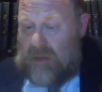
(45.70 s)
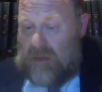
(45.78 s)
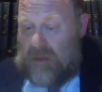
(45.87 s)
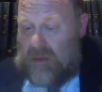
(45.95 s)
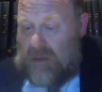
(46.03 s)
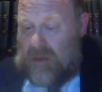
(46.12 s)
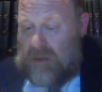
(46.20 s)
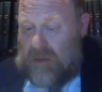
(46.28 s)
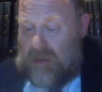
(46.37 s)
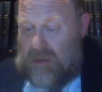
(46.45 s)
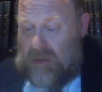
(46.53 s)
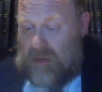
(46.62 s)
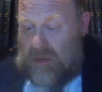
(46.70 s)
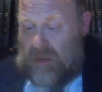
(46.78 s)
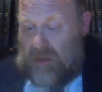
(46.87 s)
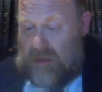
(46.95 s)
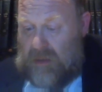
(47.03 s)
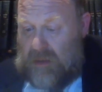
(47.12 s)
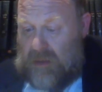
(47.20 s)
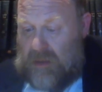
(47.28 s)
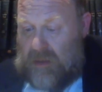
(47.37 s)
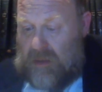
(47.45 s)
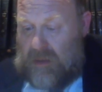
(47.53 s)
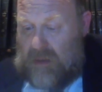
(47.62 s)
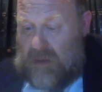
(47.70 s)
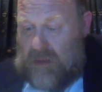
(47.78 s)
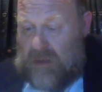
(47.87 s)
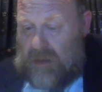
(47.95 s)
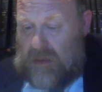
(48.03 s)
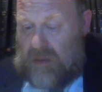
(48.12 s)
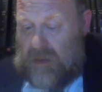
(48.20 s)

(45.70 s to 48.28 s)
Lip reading: Nobody speaks.